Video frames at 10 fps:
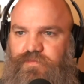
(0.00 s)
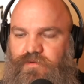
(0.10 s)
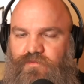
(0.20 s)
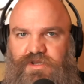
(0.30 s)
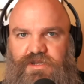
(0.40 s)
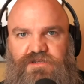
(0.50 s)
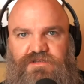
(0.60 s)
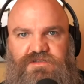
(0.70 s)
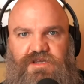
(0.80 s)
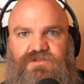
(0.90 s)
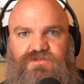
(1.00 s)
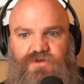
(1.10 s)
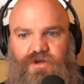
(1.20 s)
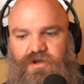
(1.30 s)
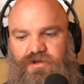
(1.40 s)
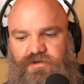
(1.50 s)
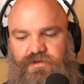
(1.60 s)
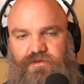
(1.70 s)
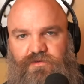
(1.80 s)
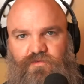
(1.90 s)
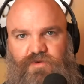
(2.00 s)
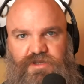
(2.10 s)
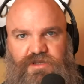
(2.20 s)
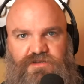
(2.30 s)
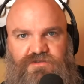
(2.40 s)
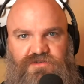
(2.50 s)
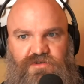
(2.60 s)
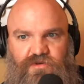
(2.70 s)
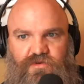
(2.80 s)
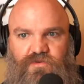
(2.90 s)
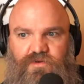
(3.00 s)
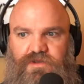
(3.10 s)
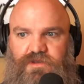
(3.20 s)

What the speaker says: we need to stay strong. We need to